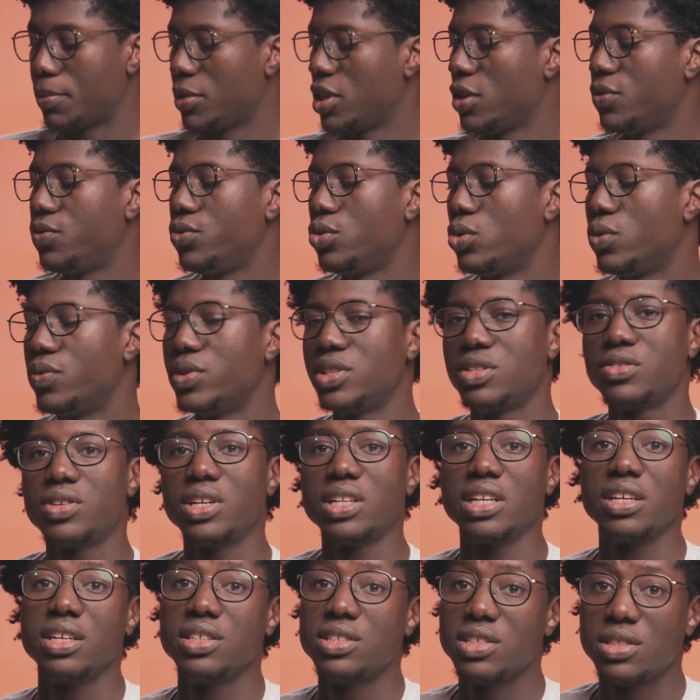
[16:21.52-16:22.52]
If you've
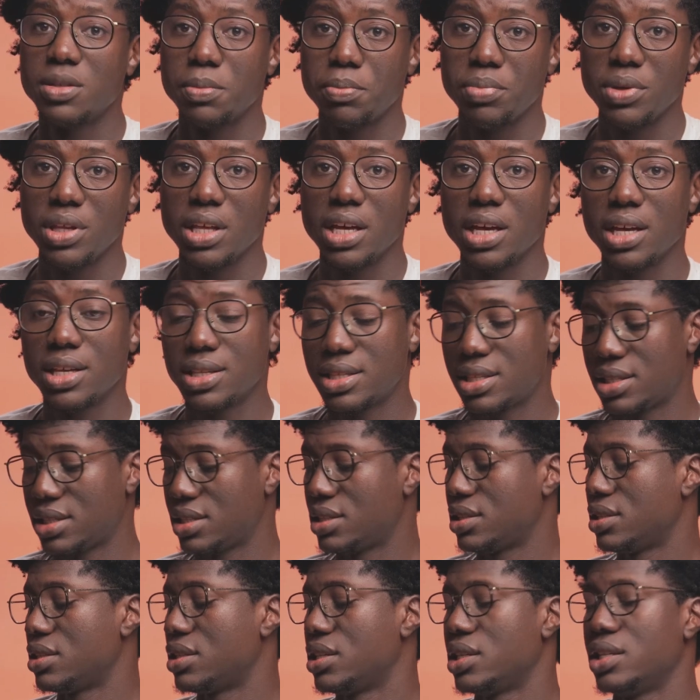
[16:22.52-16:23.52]
integrated HTTPS,
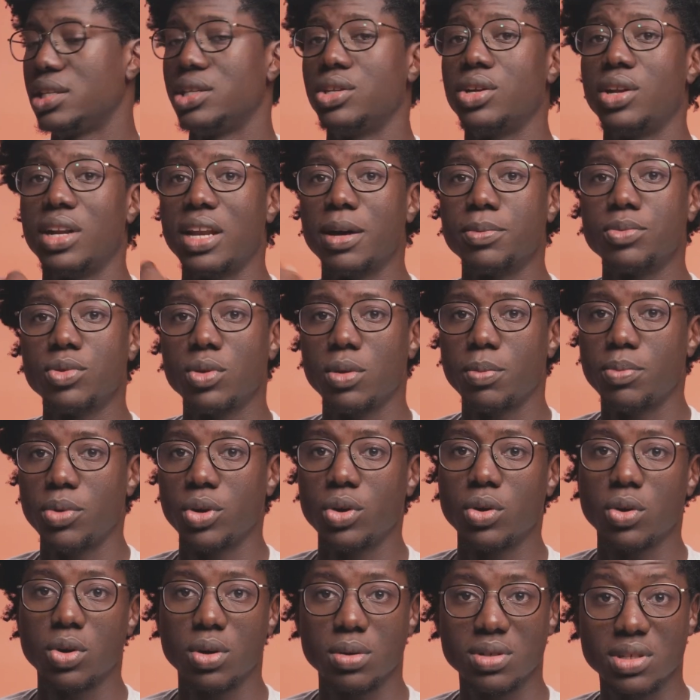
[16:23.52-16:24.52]
your laptop or
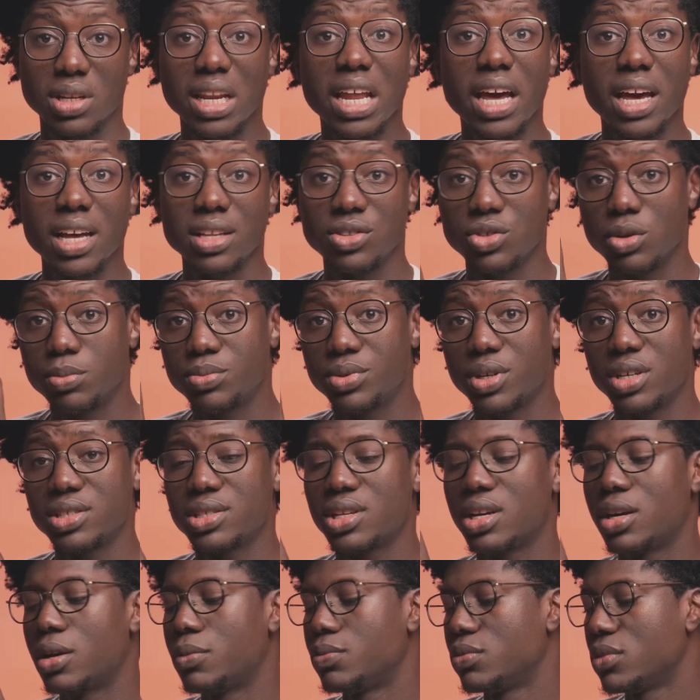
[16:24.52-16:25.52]
your client, your
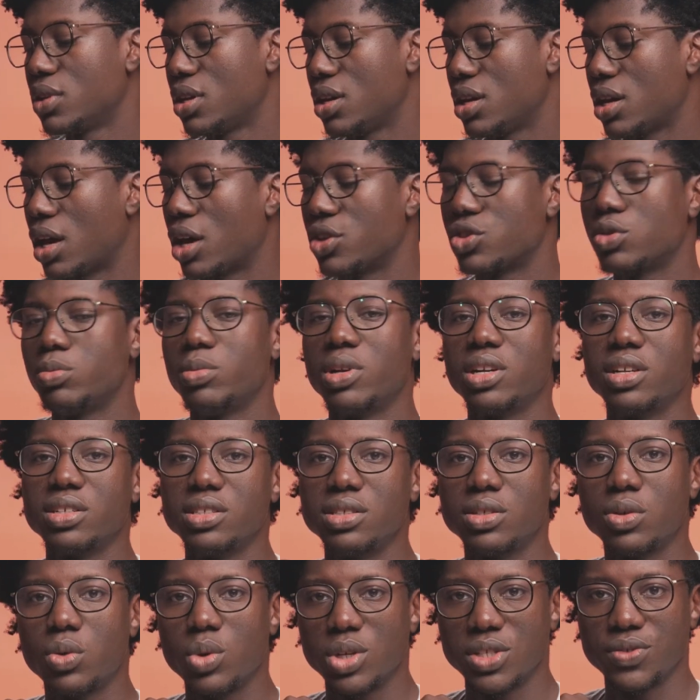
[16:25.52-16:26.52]
browser has to make a
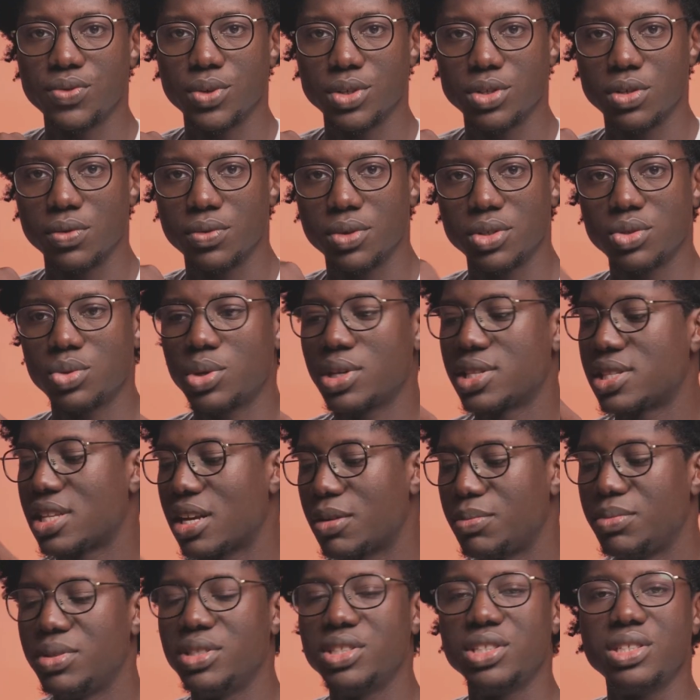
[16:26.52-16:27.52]
request, first of all, to
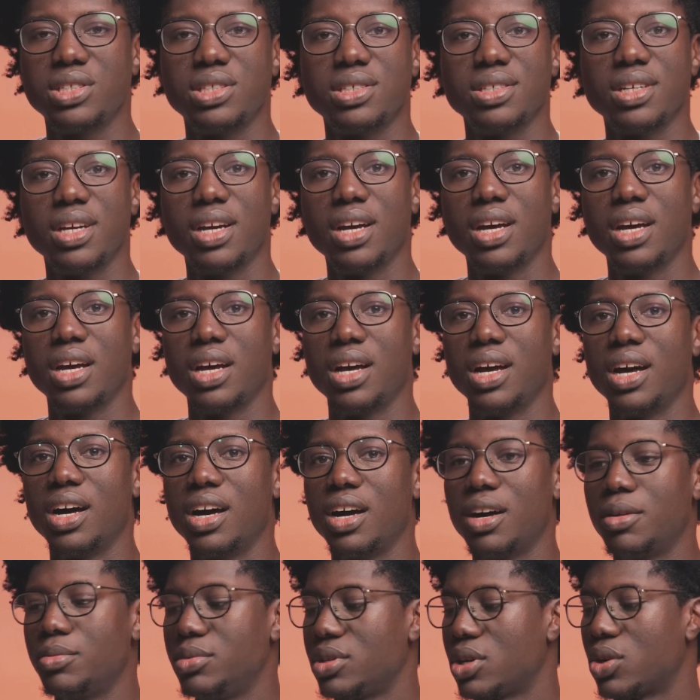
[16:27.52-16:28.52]
establish
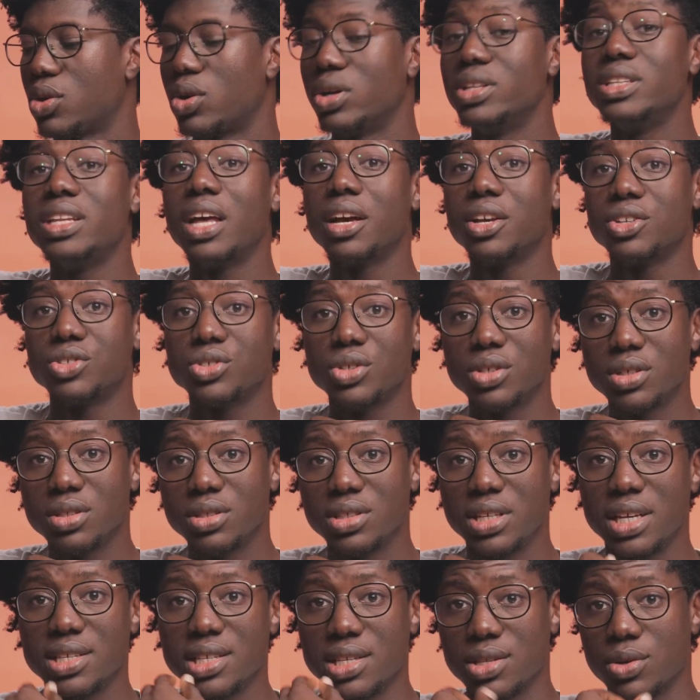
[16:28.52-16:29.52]
the
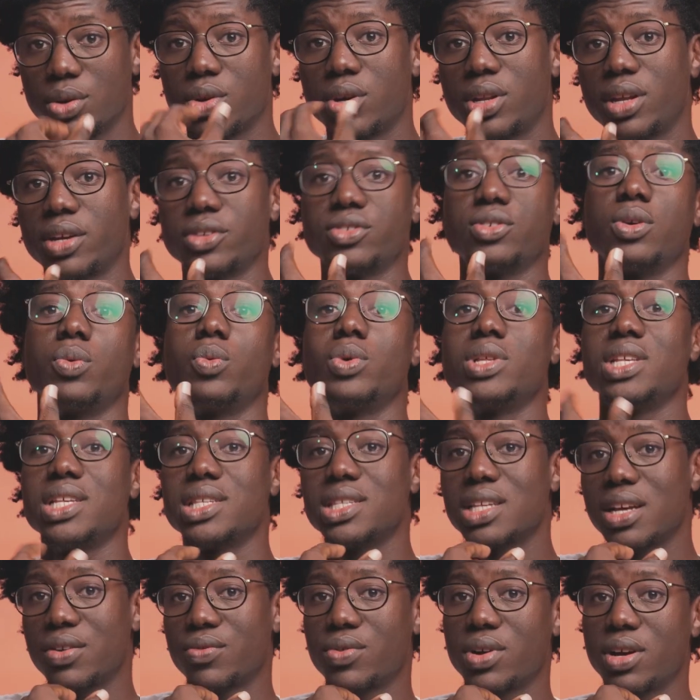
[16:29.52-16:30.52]
connection, the SSL connection with the
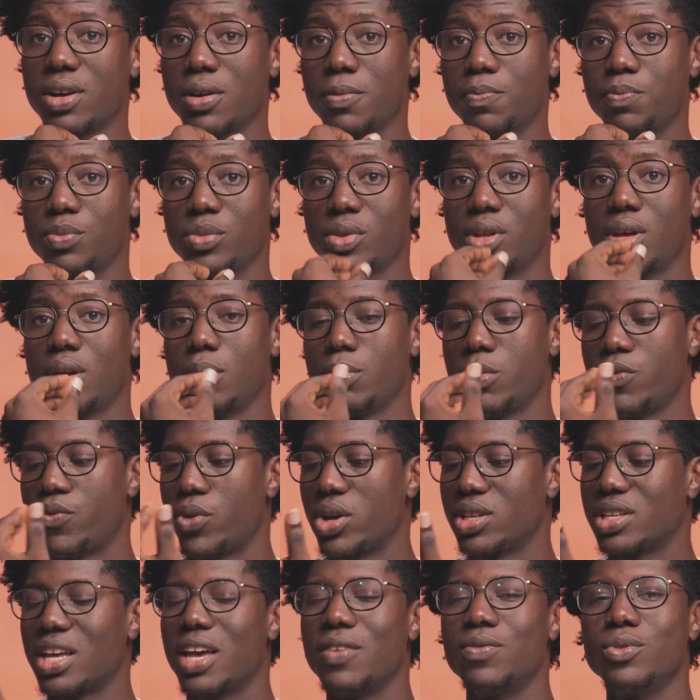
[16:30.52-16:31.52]
server,
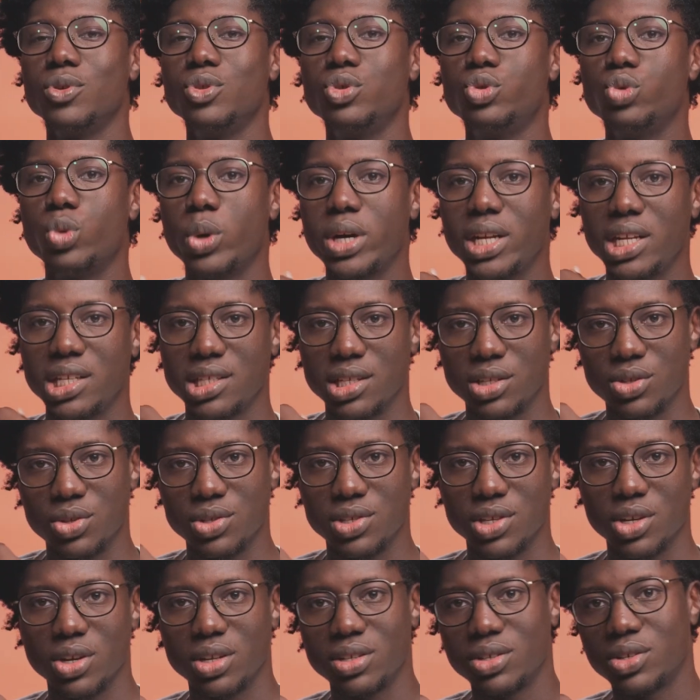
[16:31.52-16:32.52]
before it can even do anything to
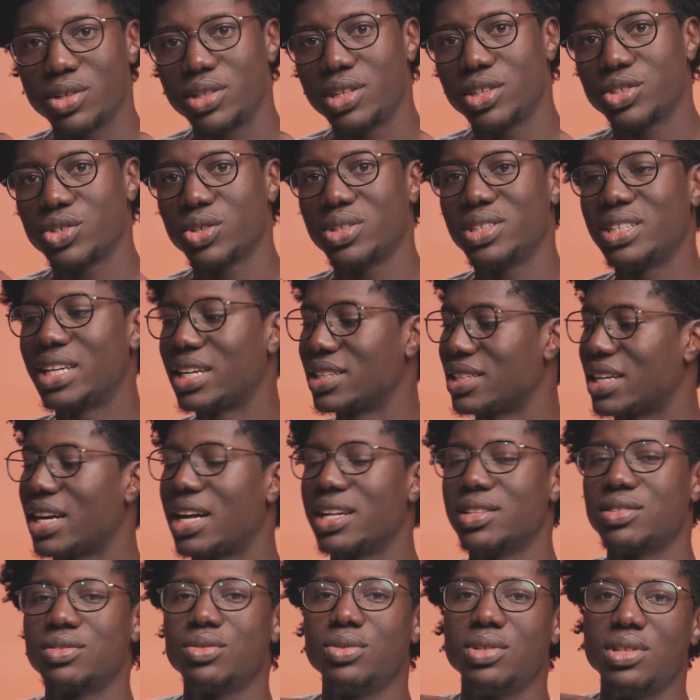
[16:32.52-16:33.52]
secure the connection. That
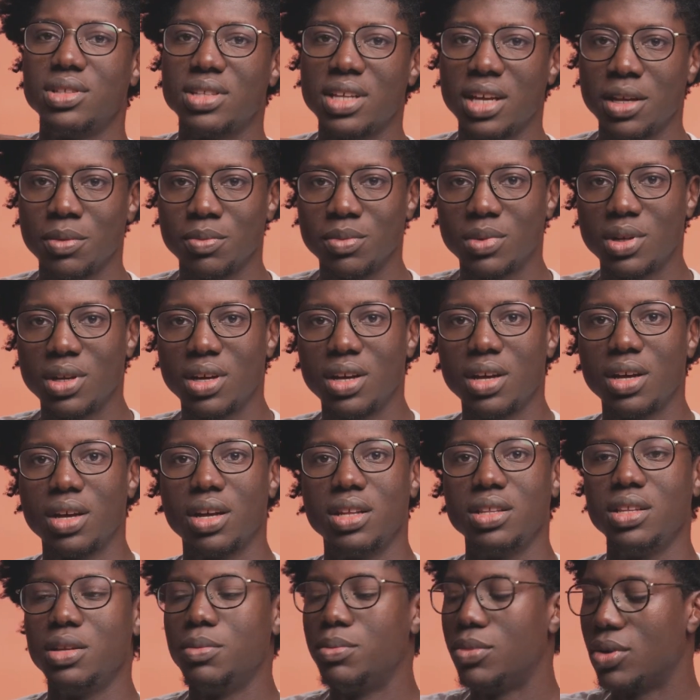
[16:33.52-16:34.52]
adds to the time.
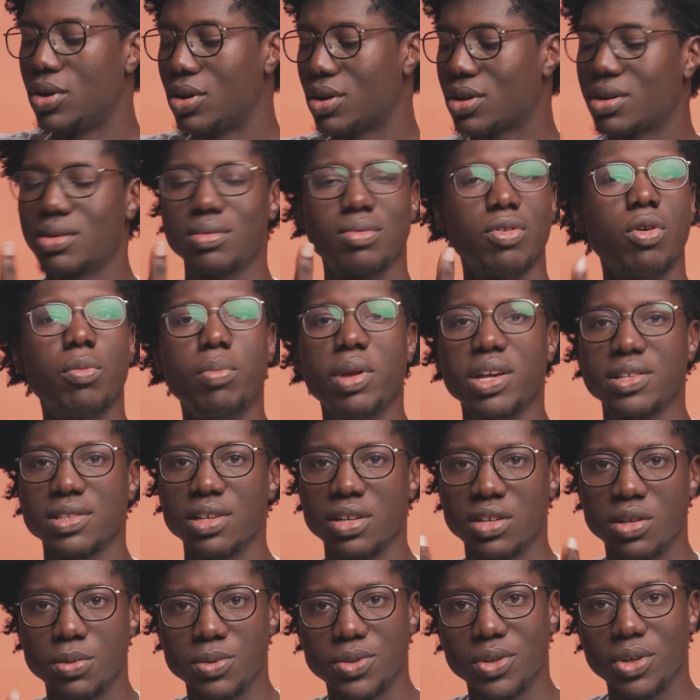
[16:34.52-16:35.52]
The more complex
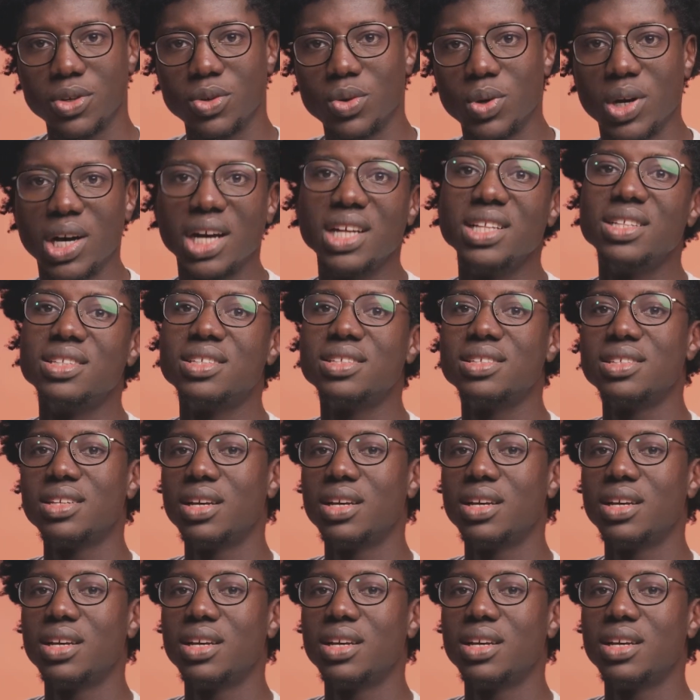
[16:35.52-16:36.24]
encryption you add,